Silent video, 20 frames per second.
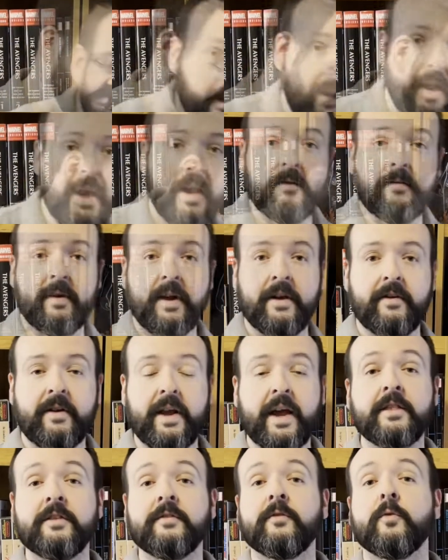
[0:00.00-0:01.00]
And rounding
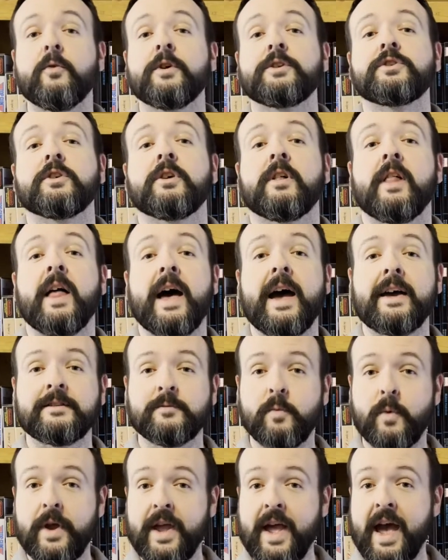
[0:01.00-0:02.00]
out the Voyager
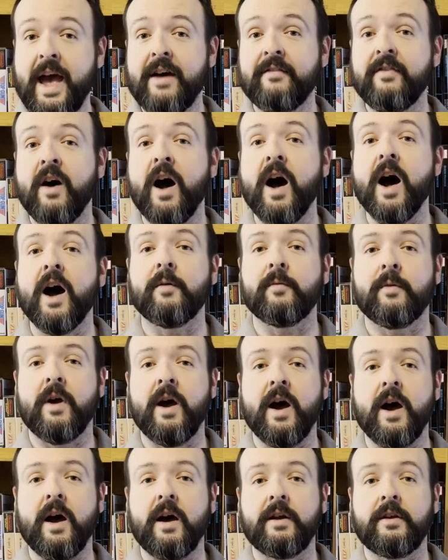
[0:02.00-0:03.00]
class, we have Hot
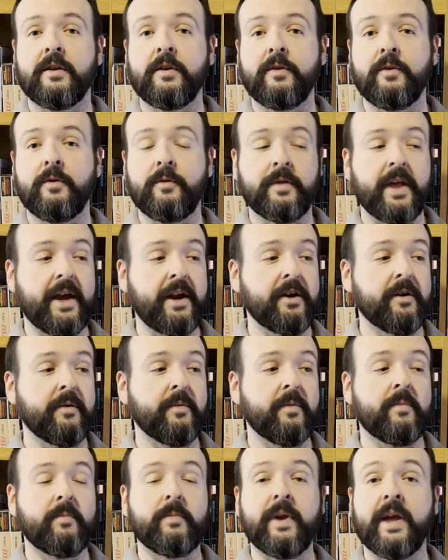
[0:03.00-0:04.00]
Rod, who later
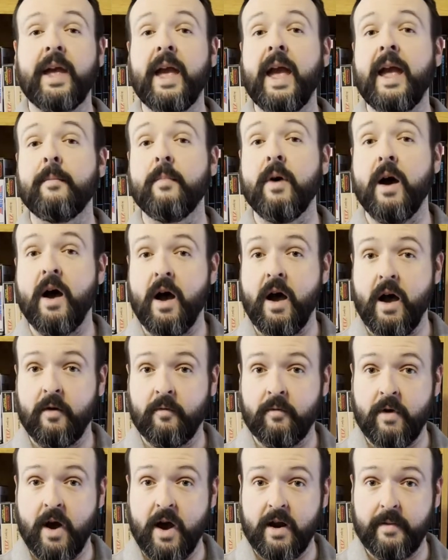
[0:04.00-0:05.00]
became
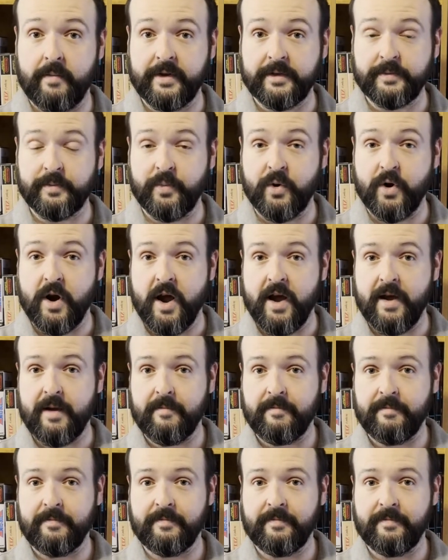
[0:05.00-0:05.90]
Rodimus Prime.